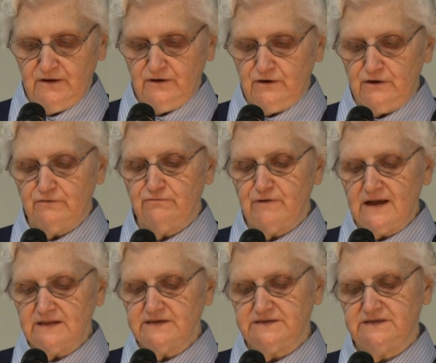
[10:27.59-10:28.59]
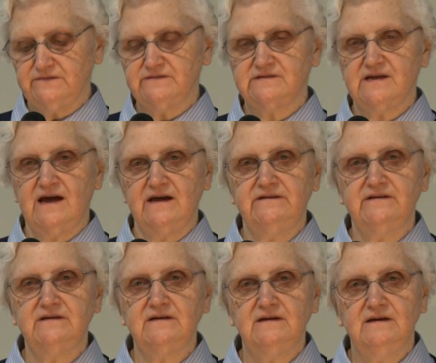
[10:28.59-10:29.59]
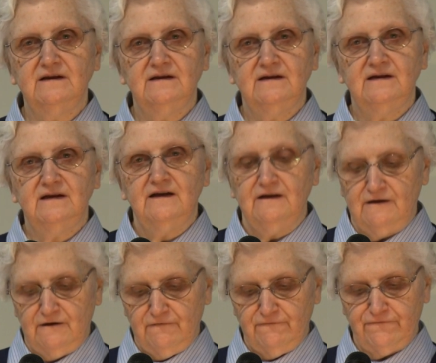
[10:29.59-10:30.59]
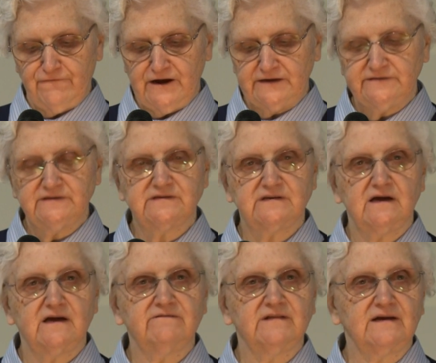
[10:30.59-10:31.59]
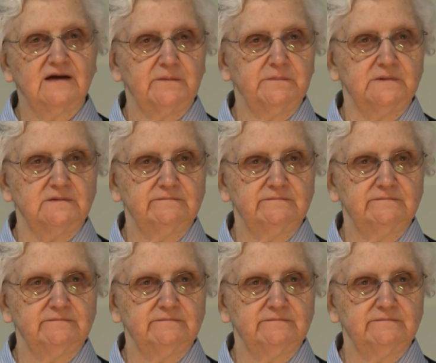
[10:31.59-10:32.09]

Her relatives signed it, friends of the couple.